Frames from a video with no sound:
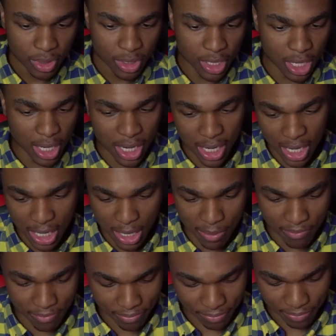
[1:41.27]

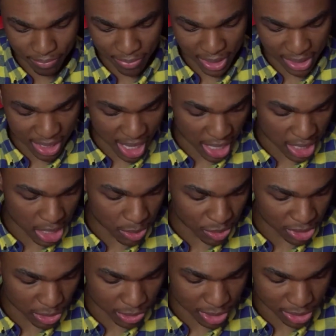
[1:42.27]
It did not come with
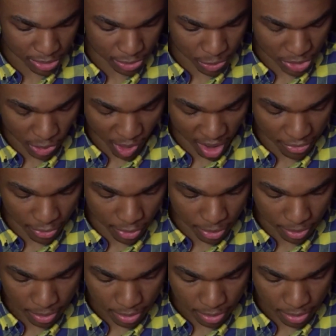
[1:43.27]
the rifle.